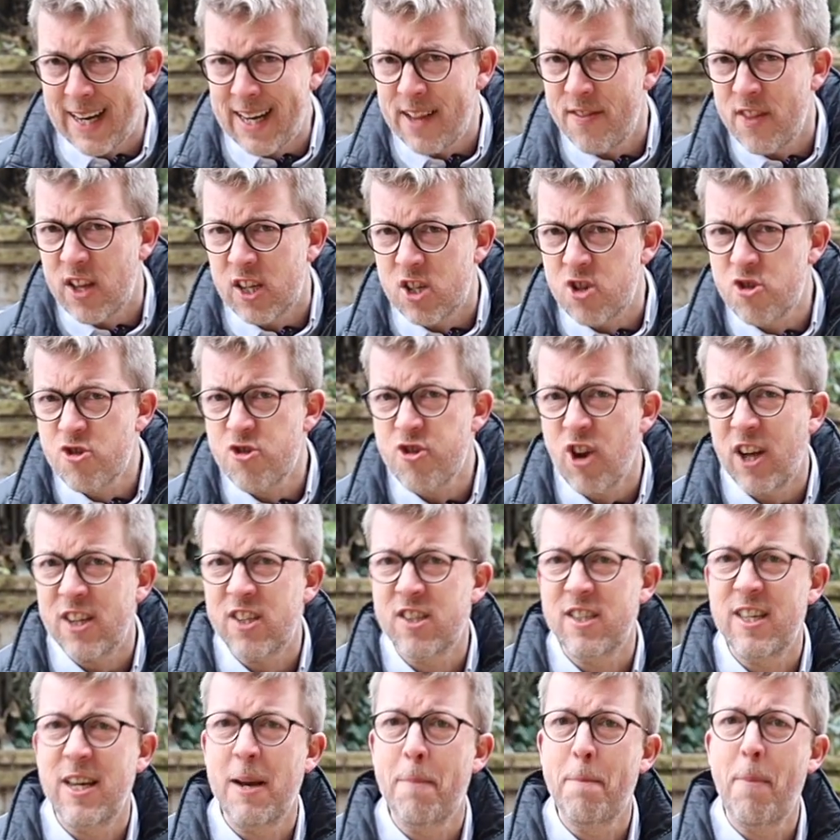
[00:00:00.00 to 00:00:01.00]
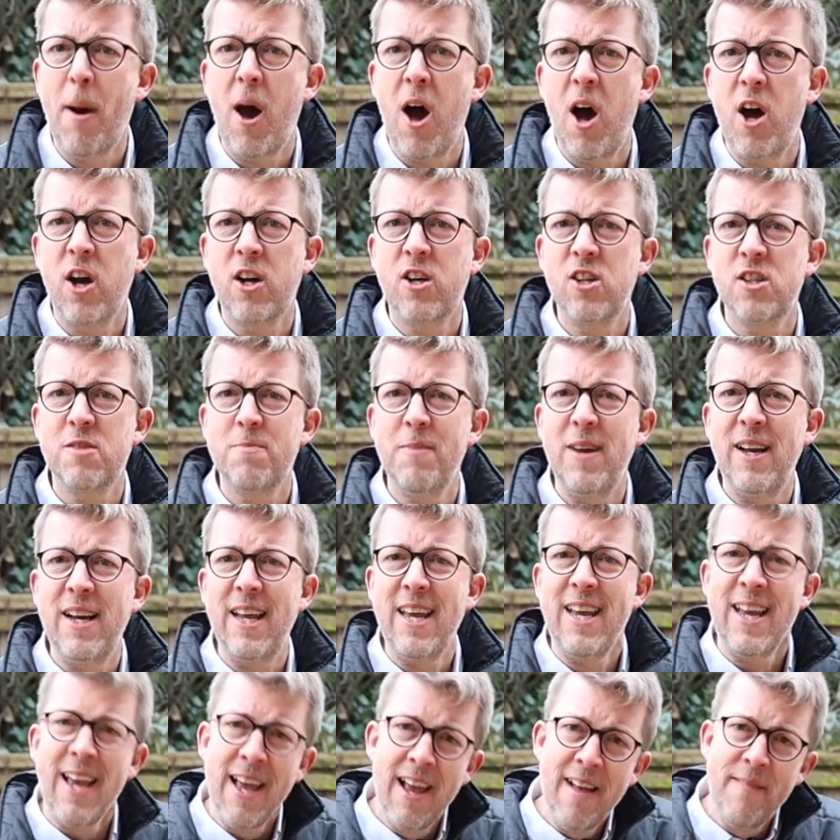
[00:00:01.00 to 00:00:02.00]
in the trusted Parker's
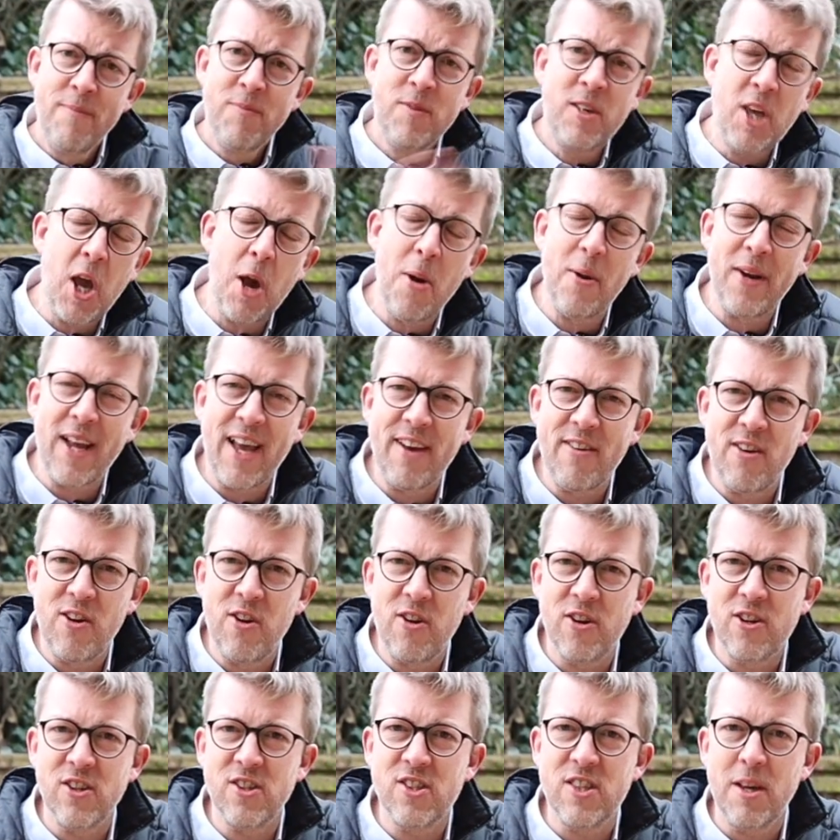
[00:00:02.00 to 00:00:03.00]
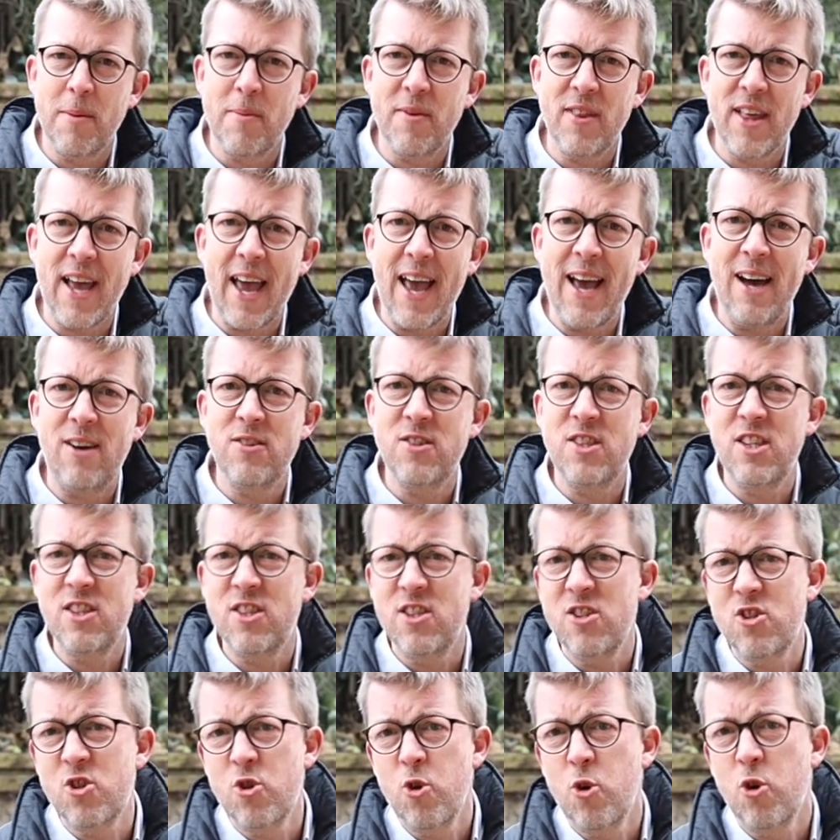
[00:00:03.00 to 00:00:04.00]
Mini, go and have a look at some of the houses
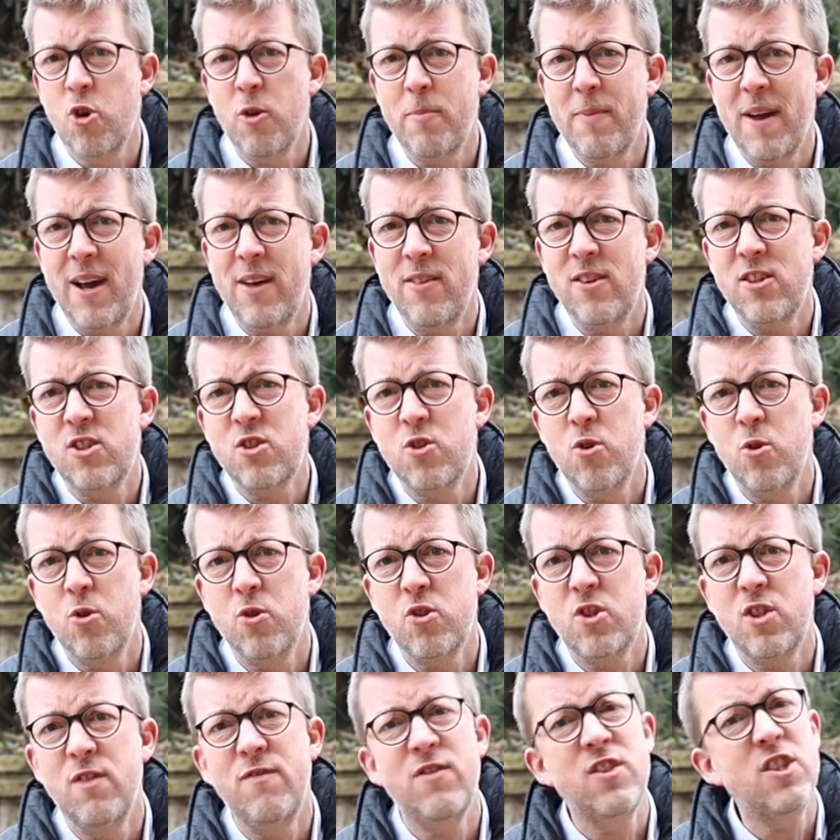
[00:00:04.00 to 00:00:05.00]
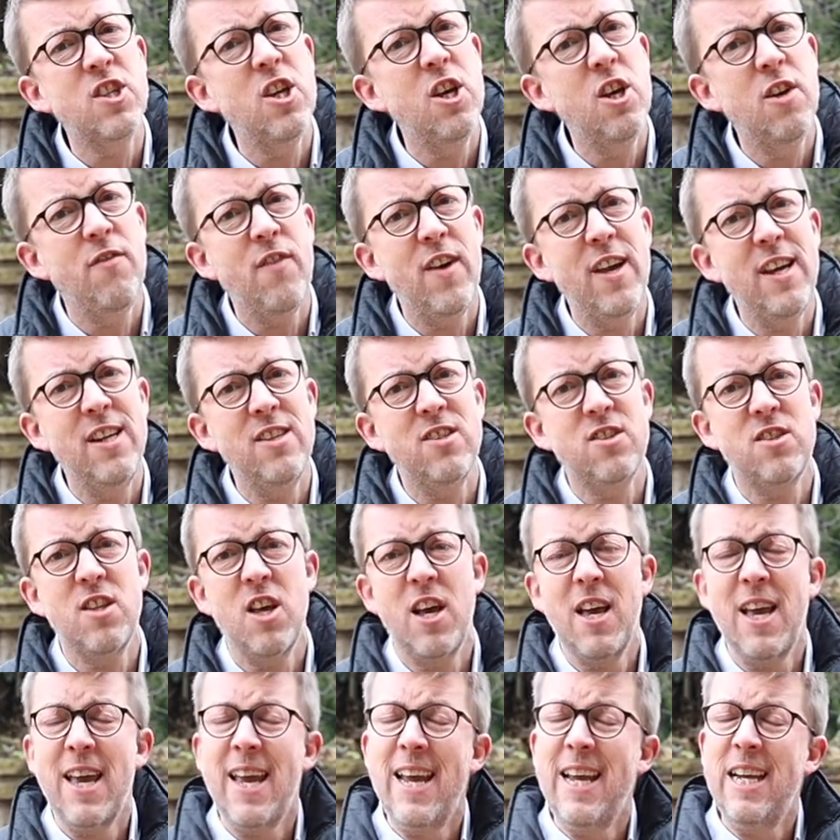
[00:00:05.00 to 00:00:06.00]
and talk about the sorts of surveys
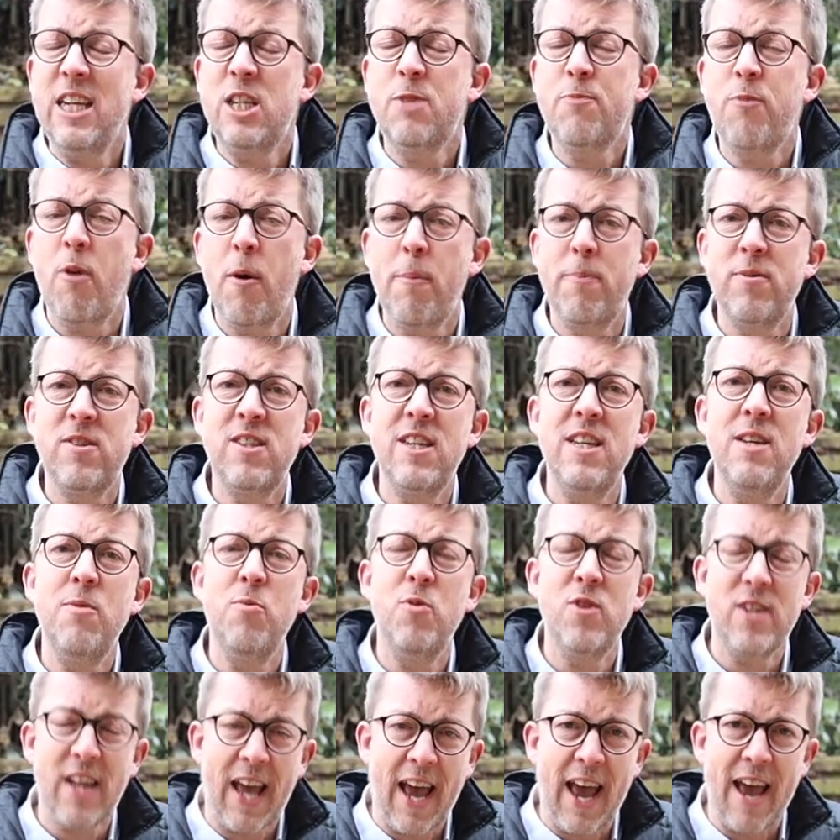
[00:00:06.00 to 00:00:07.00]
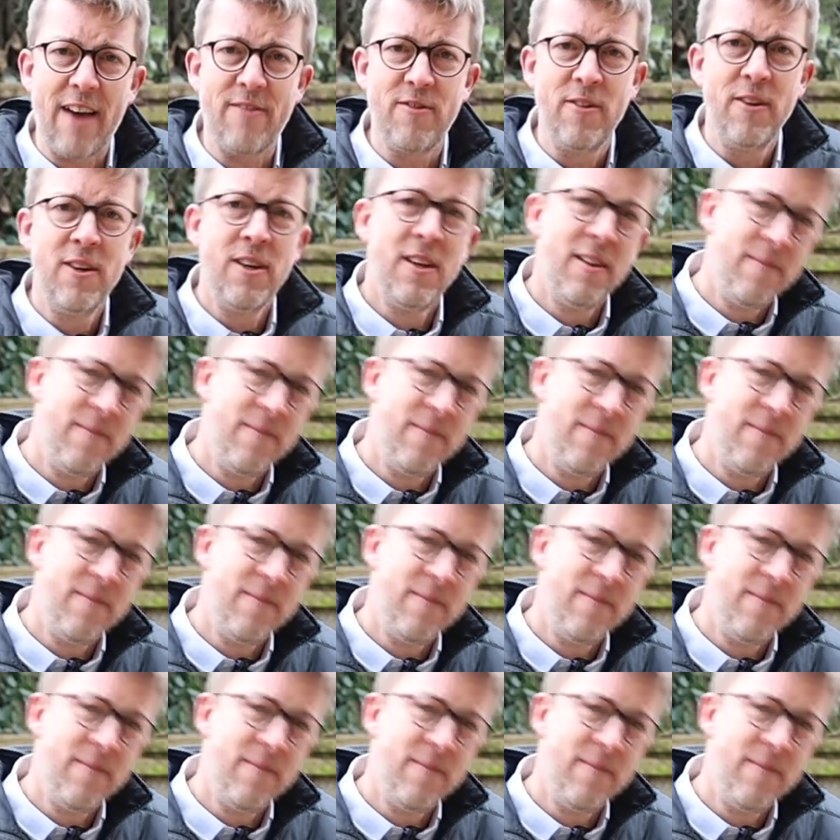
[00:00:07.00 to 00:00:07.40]
that each property would have.